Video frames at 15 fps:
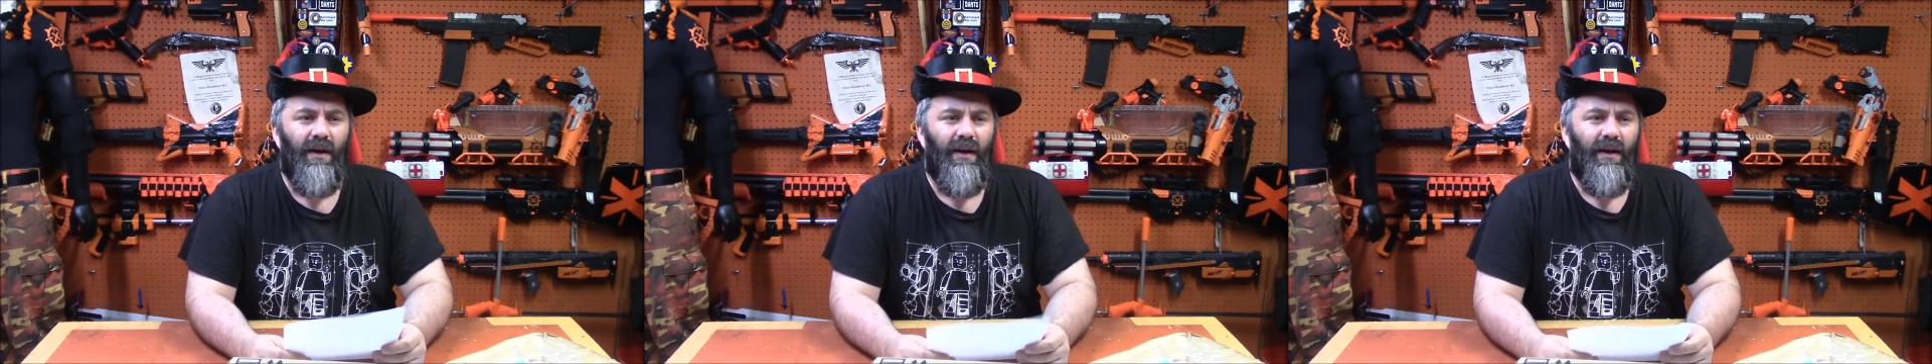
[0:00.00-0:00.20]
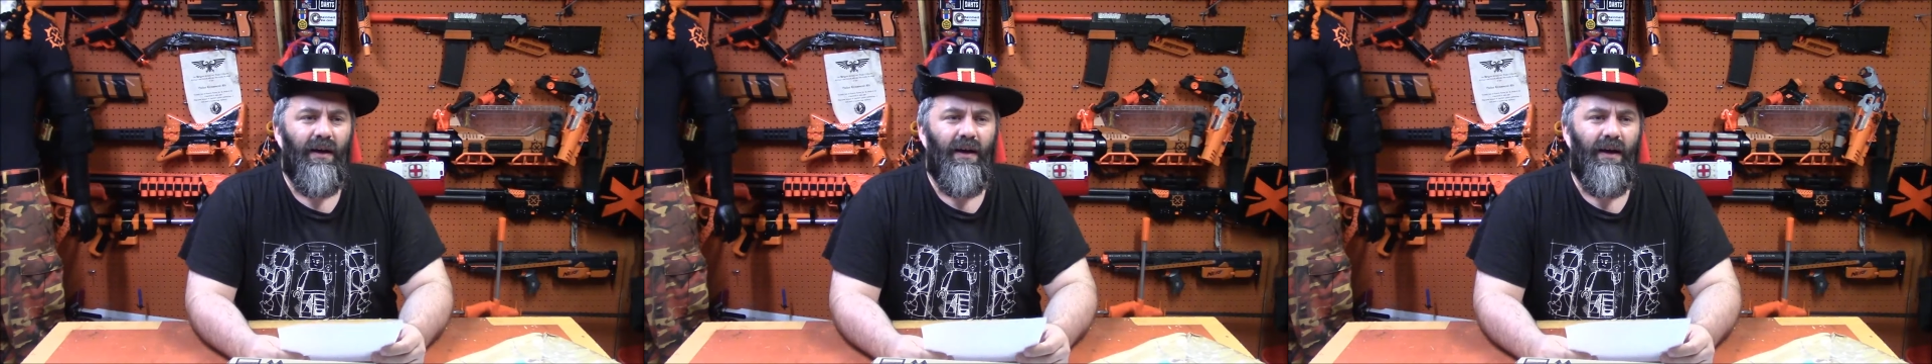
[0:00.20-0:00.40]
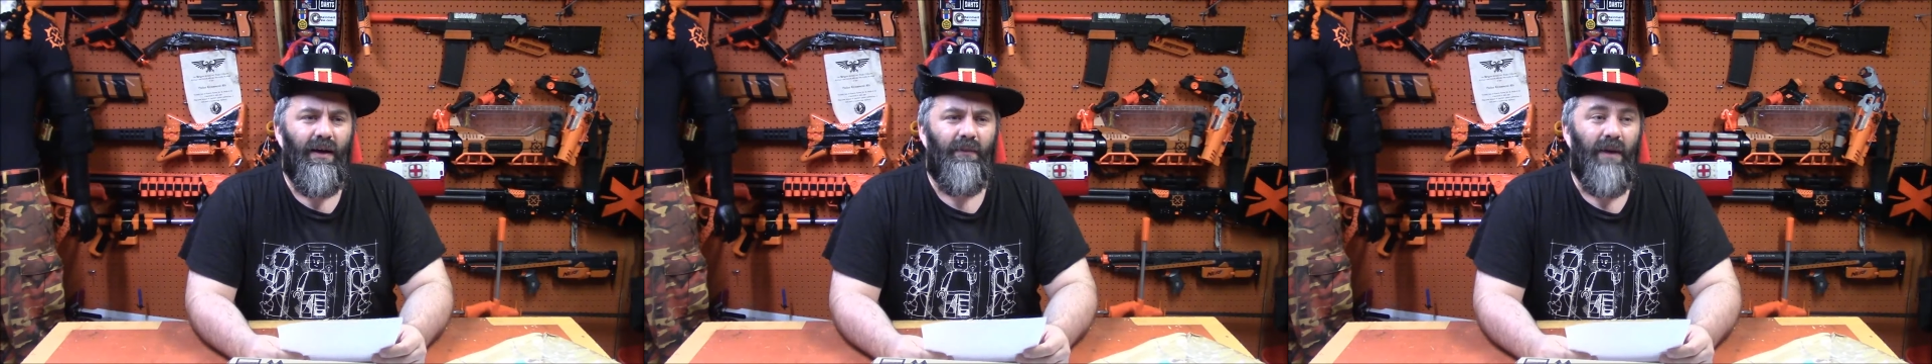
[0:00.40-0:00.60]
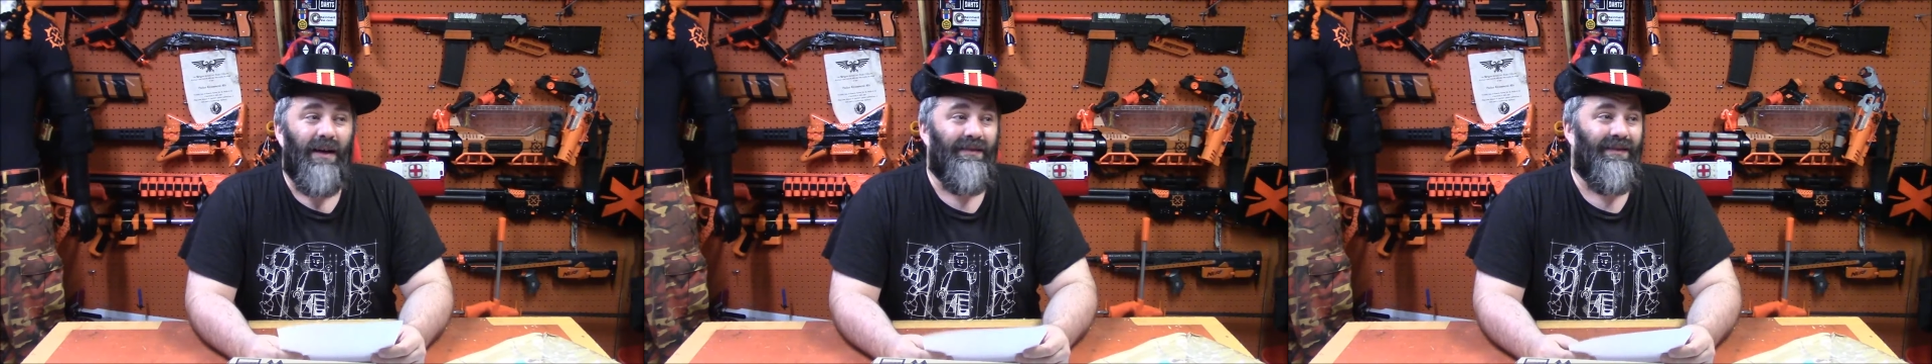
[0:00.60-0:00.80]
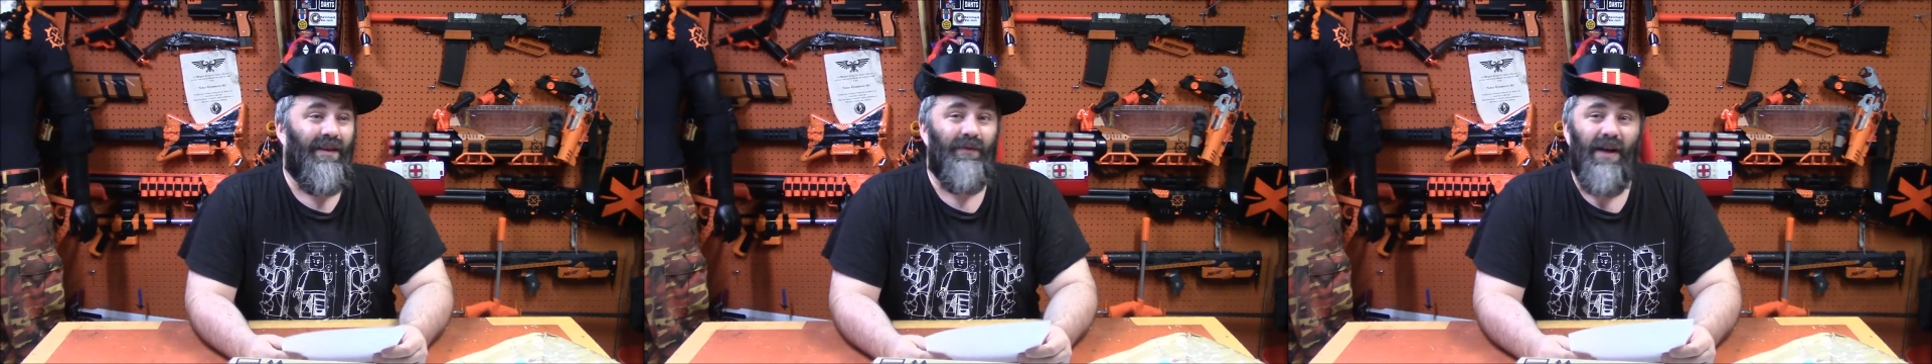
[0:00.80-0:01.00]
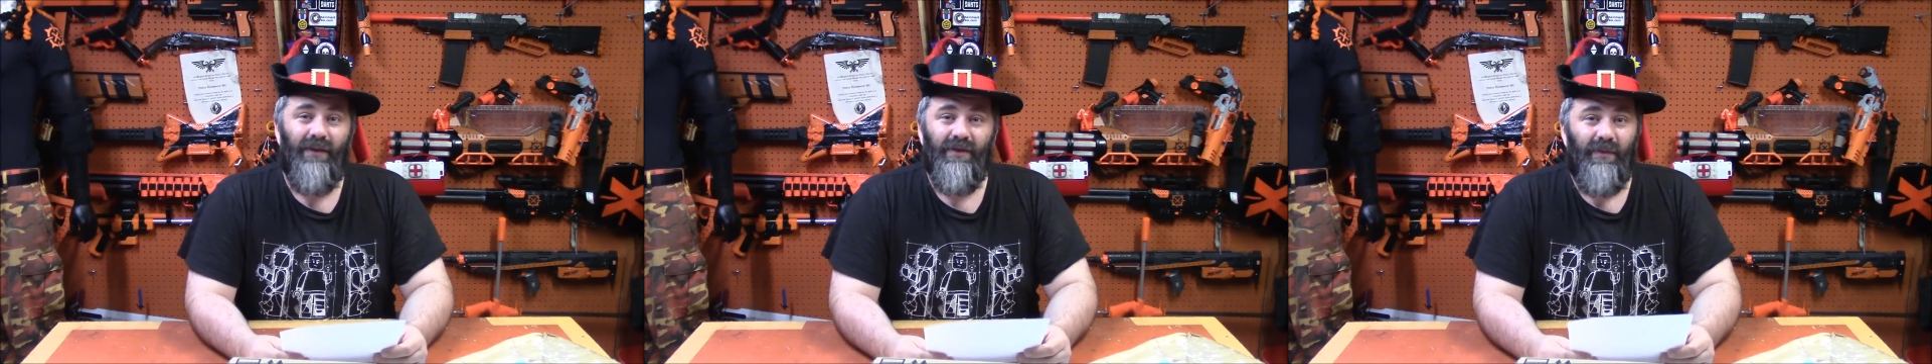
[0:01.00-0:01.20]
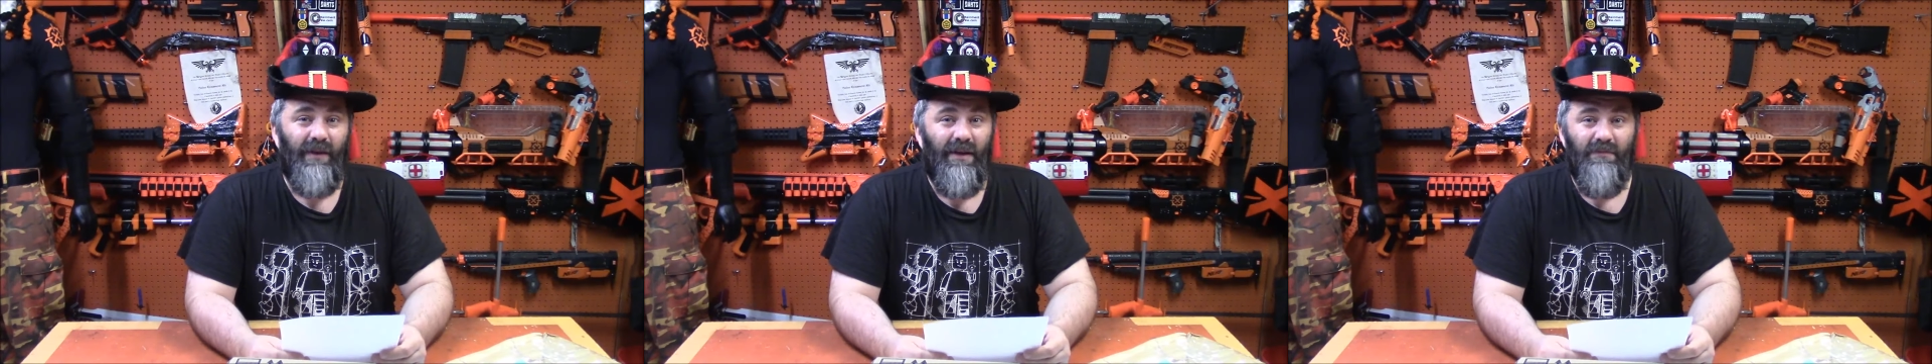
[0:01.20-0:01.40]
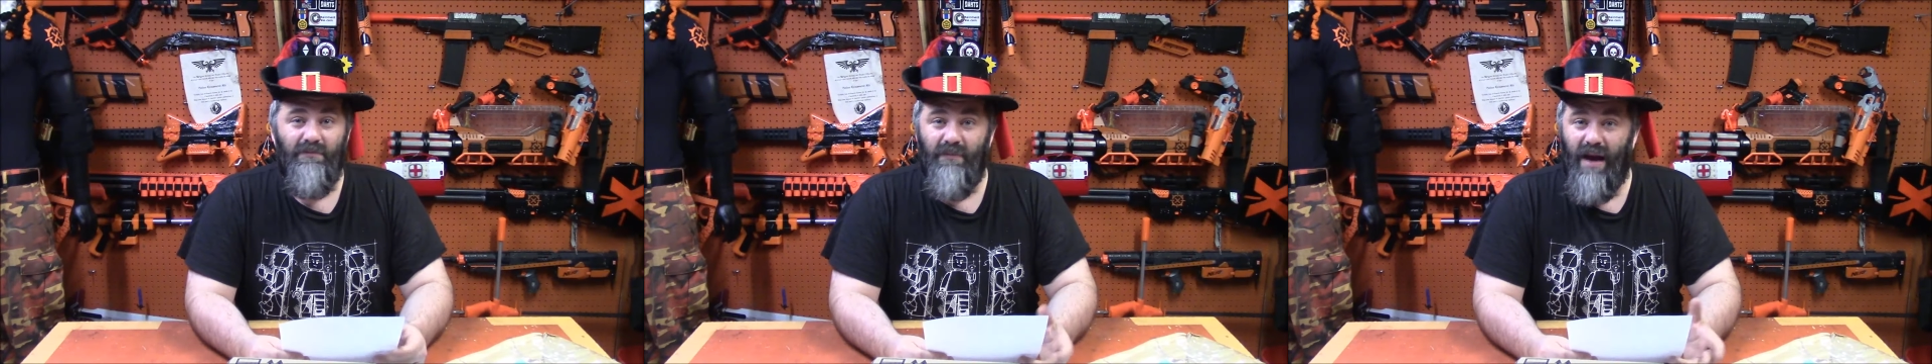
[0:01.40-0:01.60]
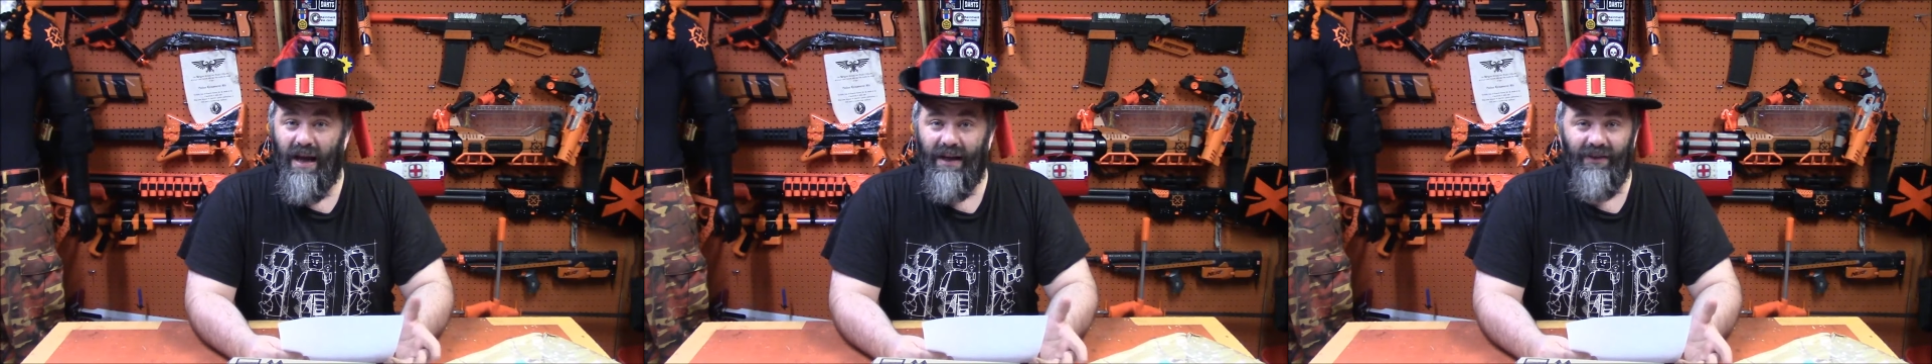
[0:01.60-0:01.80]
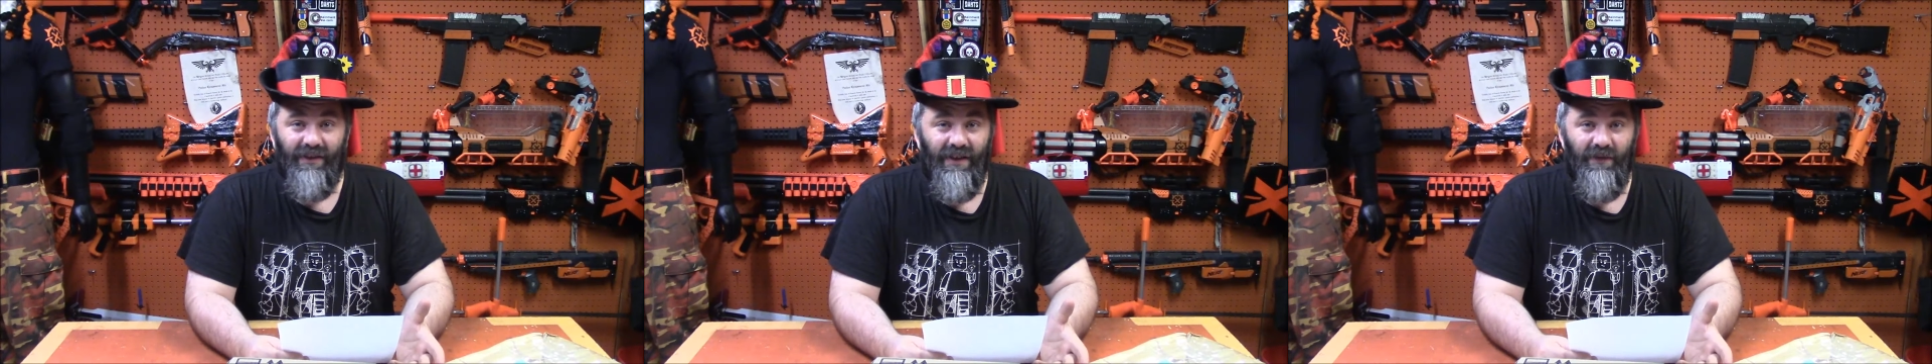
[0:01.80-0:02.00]
Um, I'd love to have something
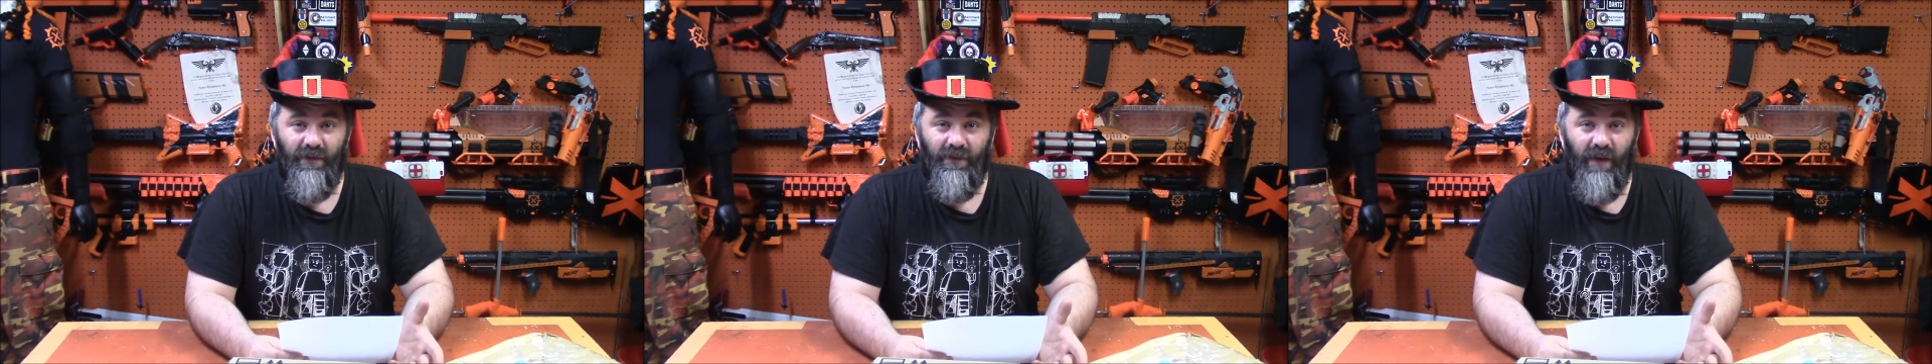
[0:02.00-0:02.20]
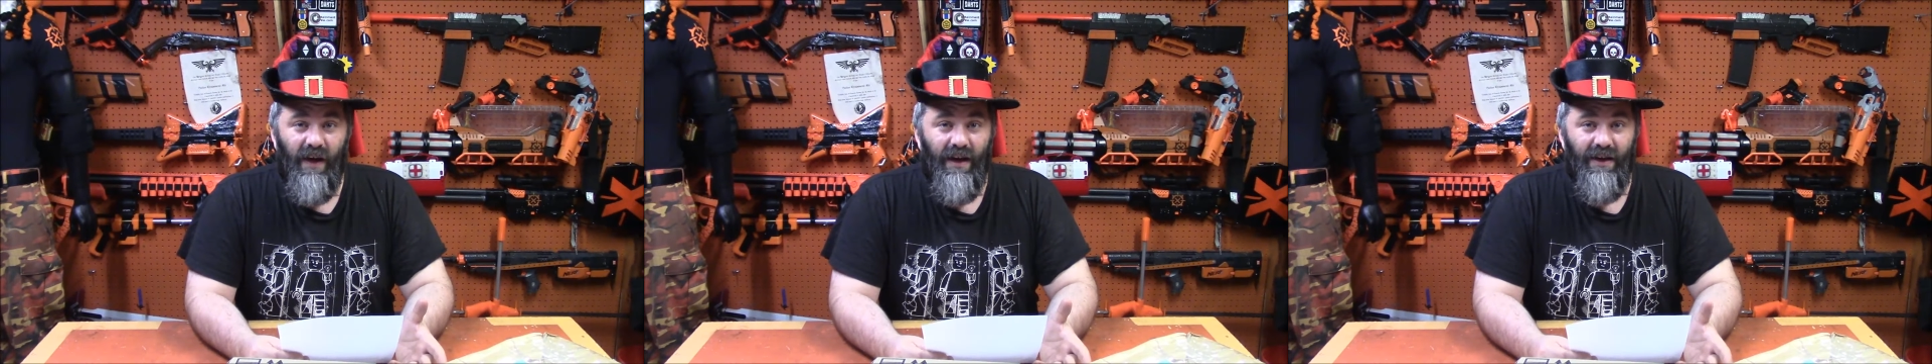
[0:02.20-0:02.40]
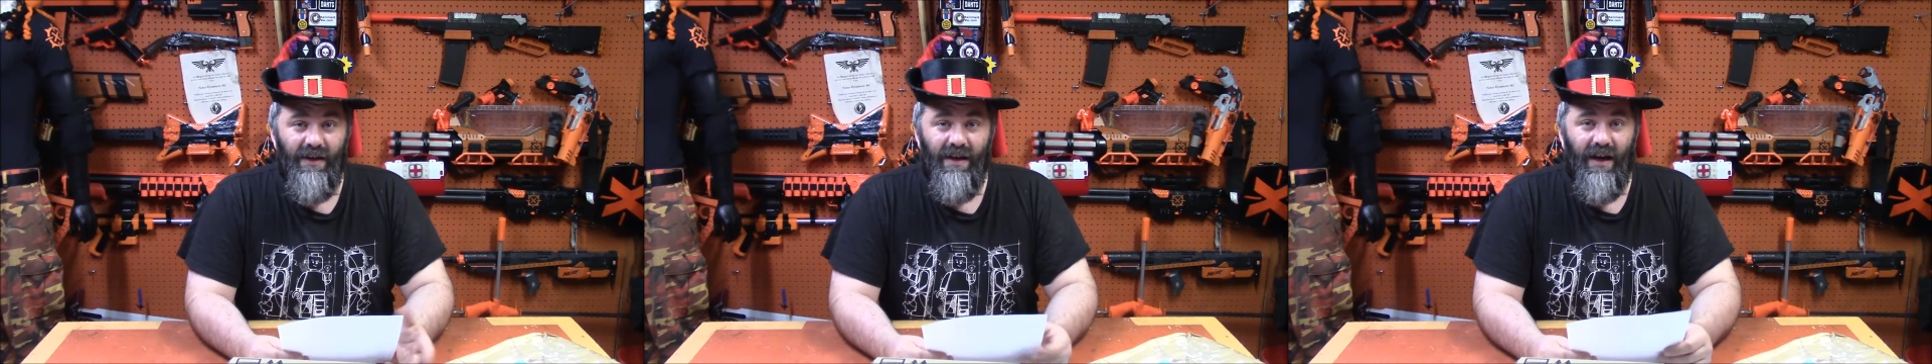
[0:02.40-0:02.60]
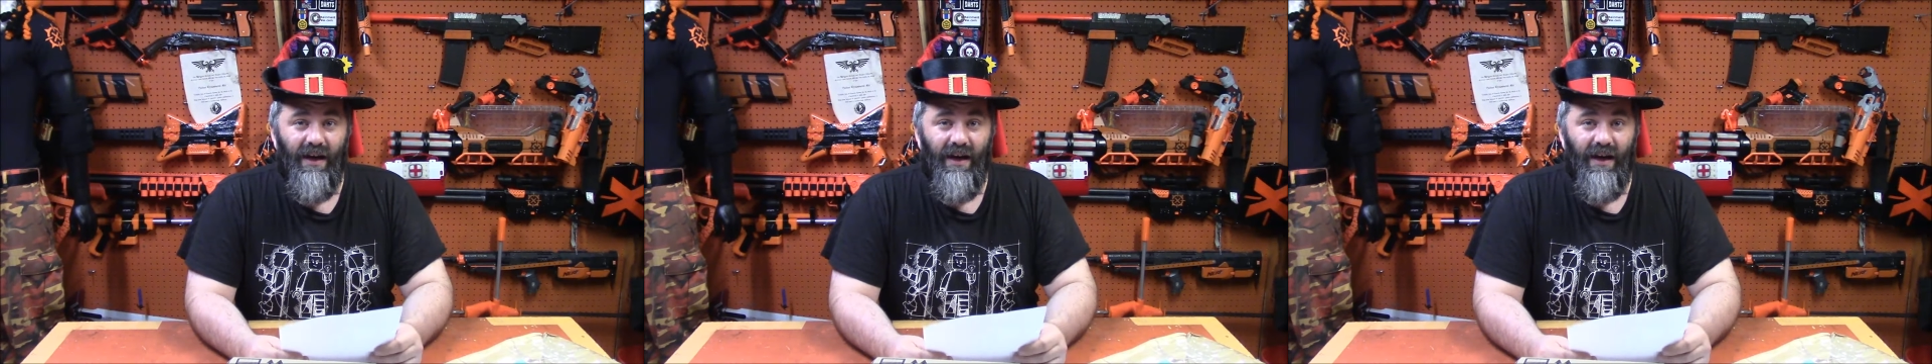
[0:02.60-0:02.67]
magazine fed.